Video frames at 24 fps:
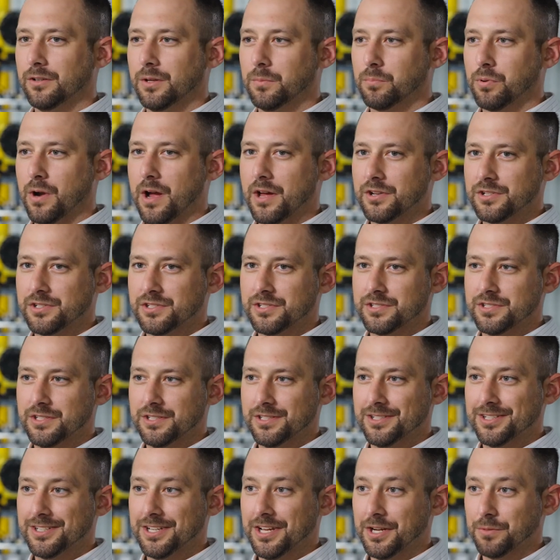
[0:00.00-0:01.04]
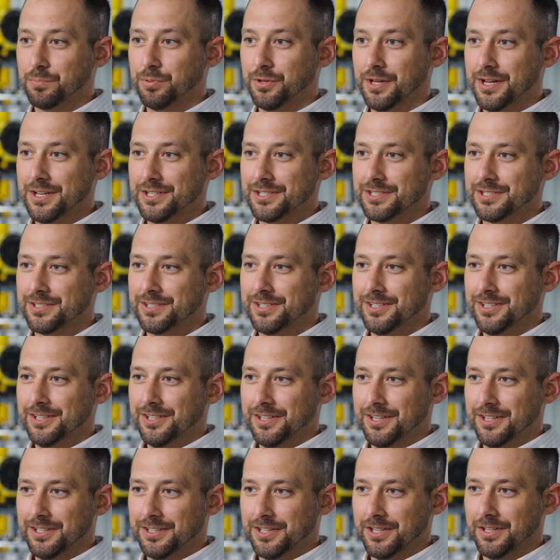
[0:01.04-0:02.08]
processes need to take place,
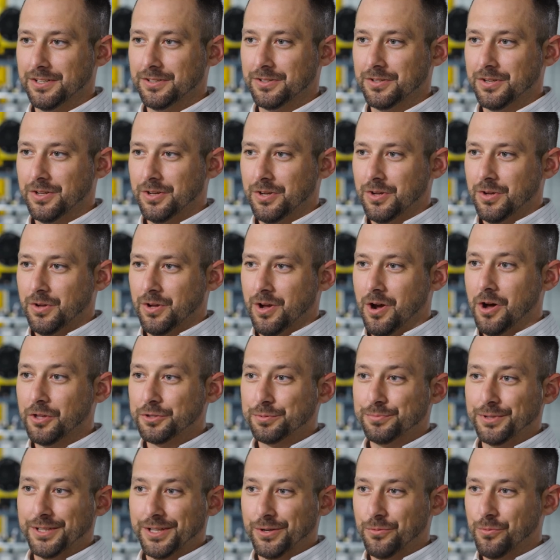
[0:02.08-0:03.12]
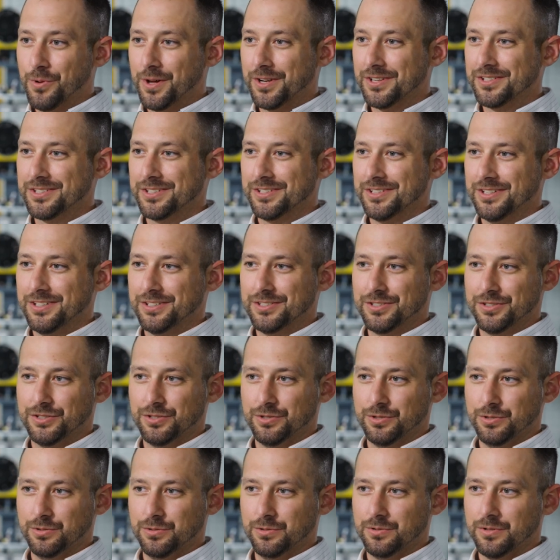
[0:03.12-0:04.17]
and then ultimately, what does it need to
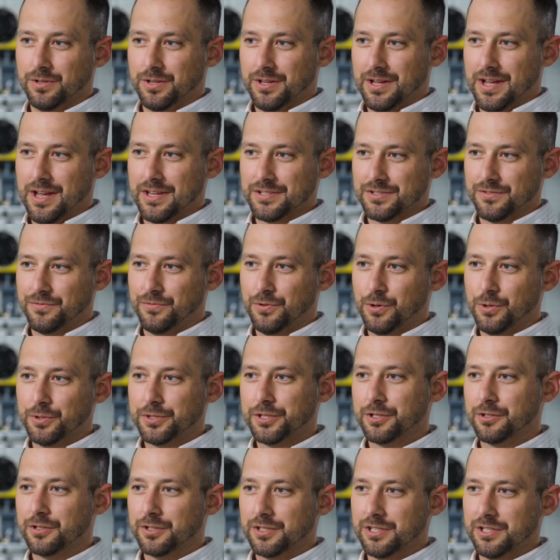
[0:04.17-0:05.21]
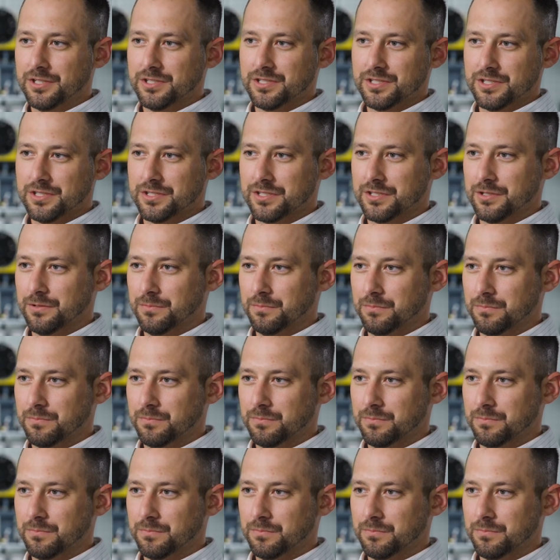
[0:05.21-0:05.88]
do as a full turnkey system?